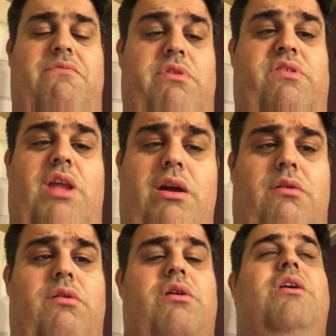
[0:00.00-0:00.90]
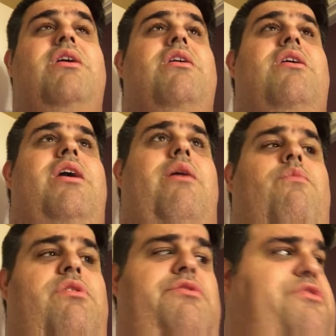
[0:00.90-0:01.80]
Snuggle,
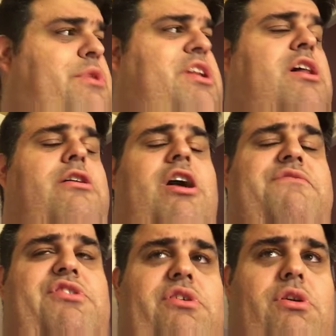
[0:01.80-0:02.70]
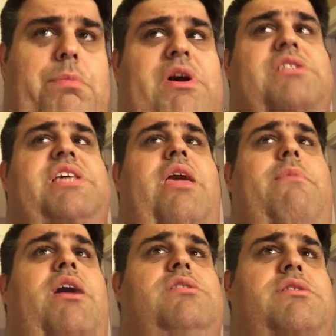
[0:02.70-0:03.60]
and those $3 off 2 coupons
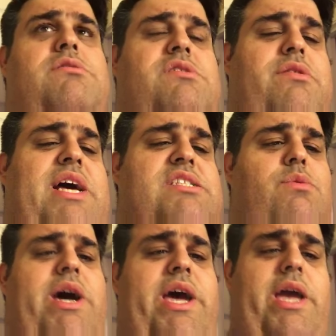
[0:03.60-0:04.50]
came out too, so that's why